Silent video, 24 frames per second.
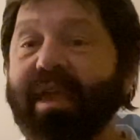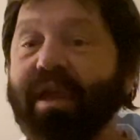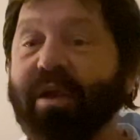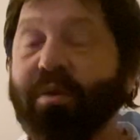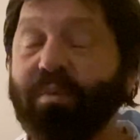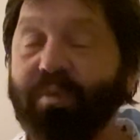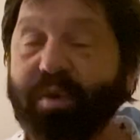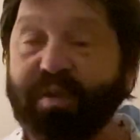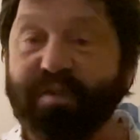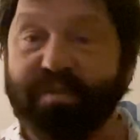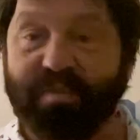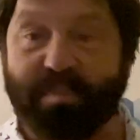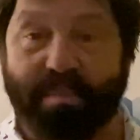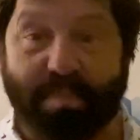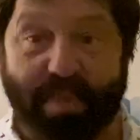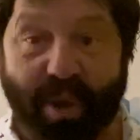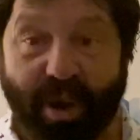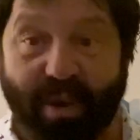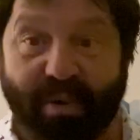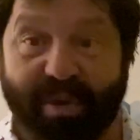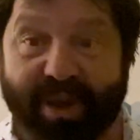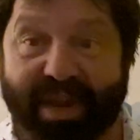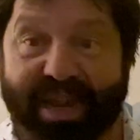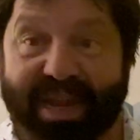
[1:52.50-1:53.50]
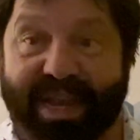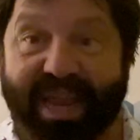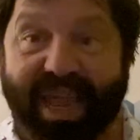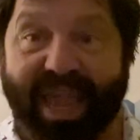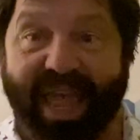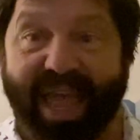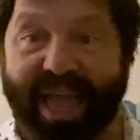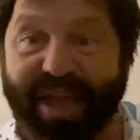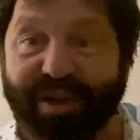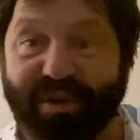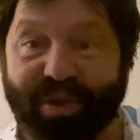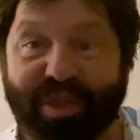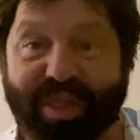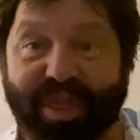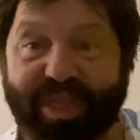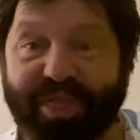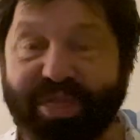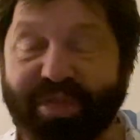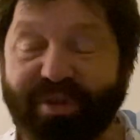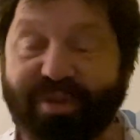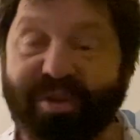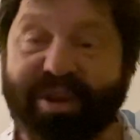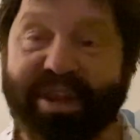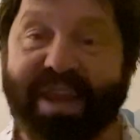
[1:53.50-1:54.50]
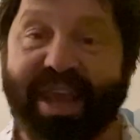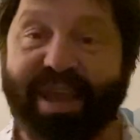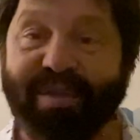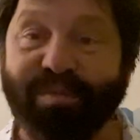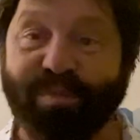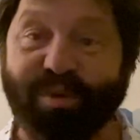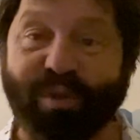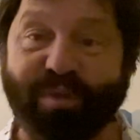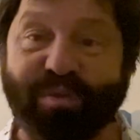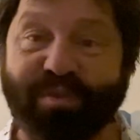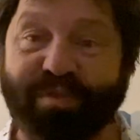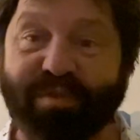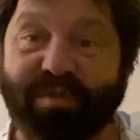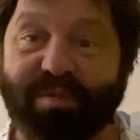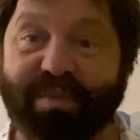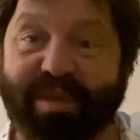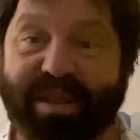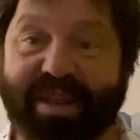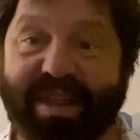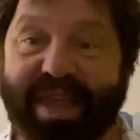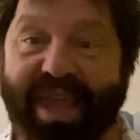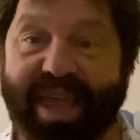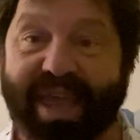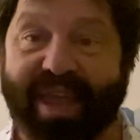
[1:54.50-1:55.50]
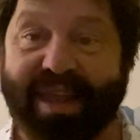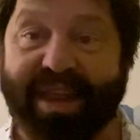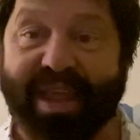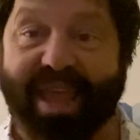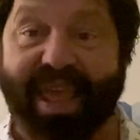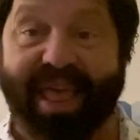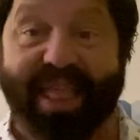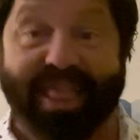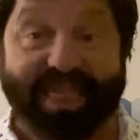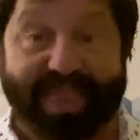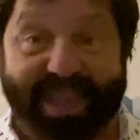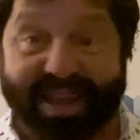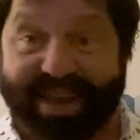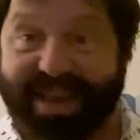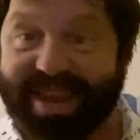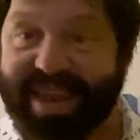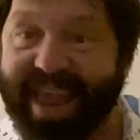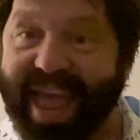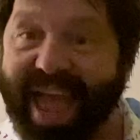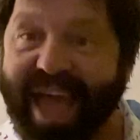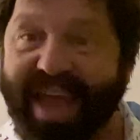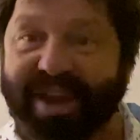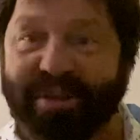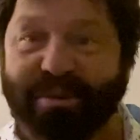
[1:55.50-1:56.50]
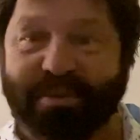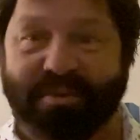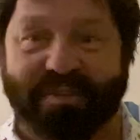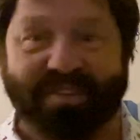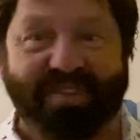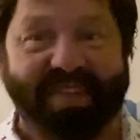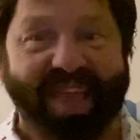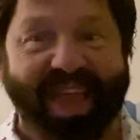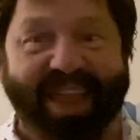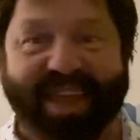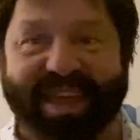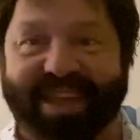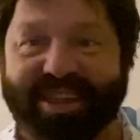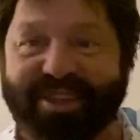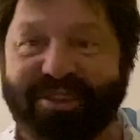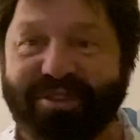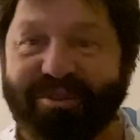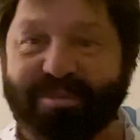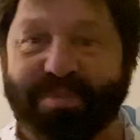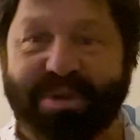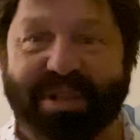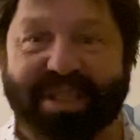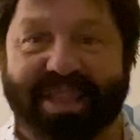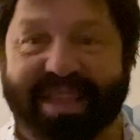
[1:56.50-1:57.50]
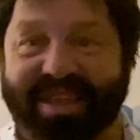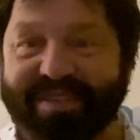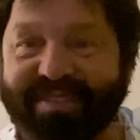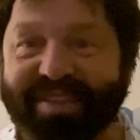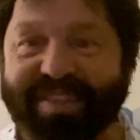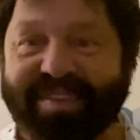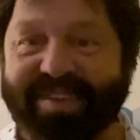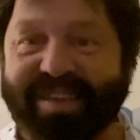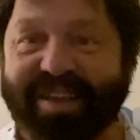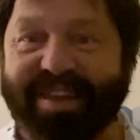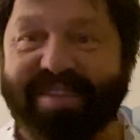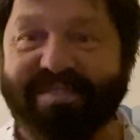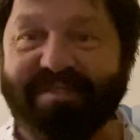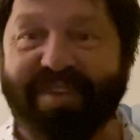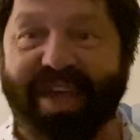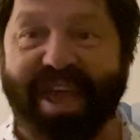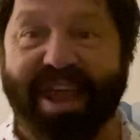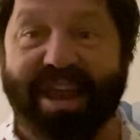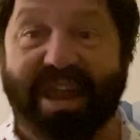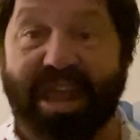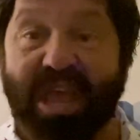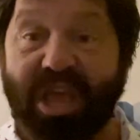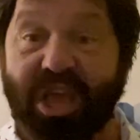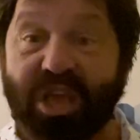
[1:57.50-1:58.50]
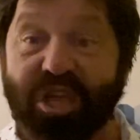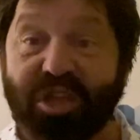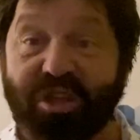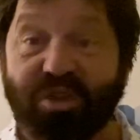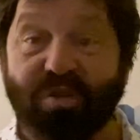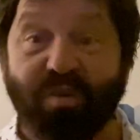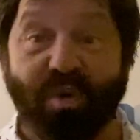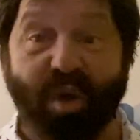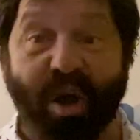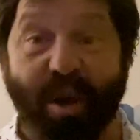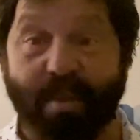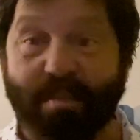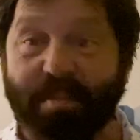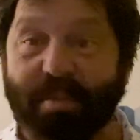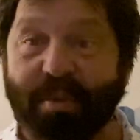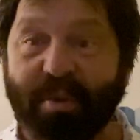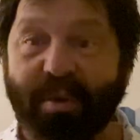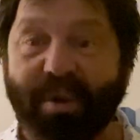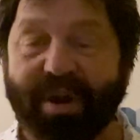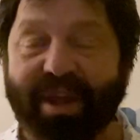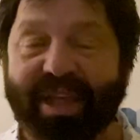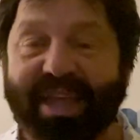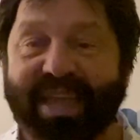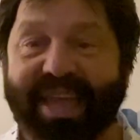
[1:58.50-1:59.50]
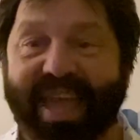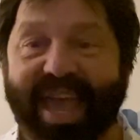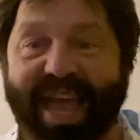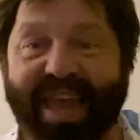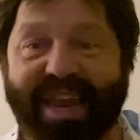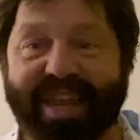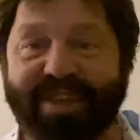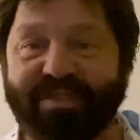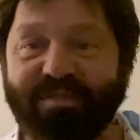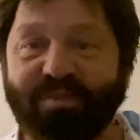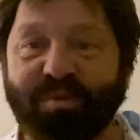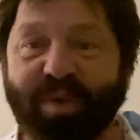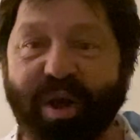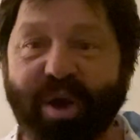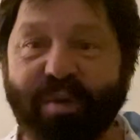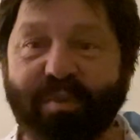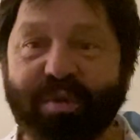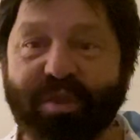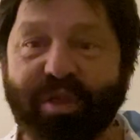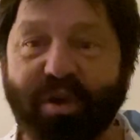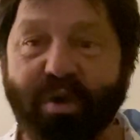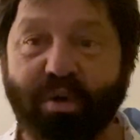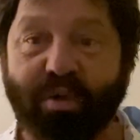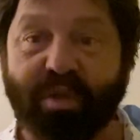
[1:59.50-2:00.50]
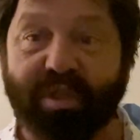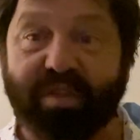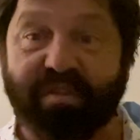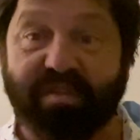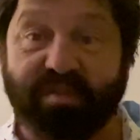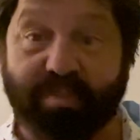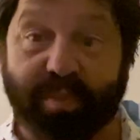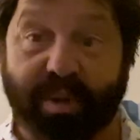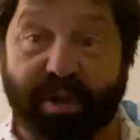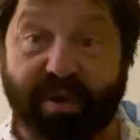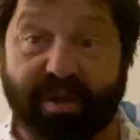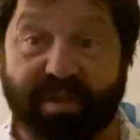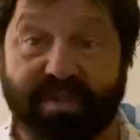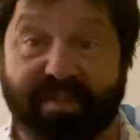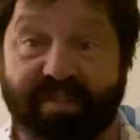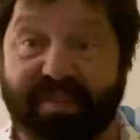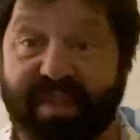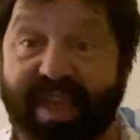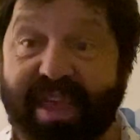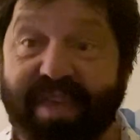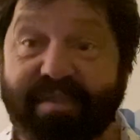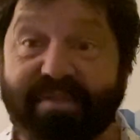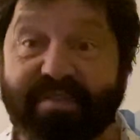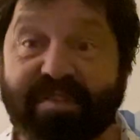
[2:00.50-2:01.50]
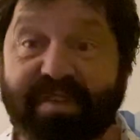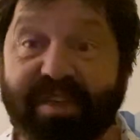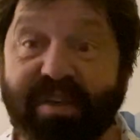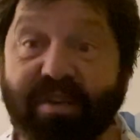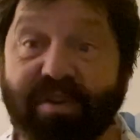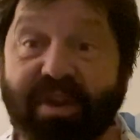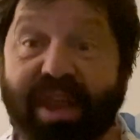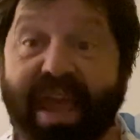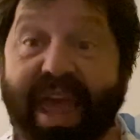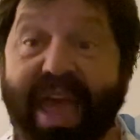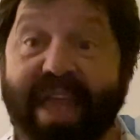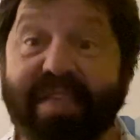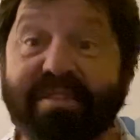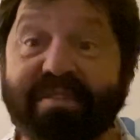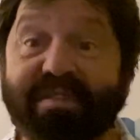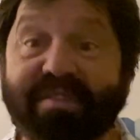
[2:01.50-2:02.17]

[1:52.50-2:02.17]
was buried, and on the third day rose from the dead the nanosecond you believe it's an event, you are born again and dwelt with Holy Spirit, saved, sealed, and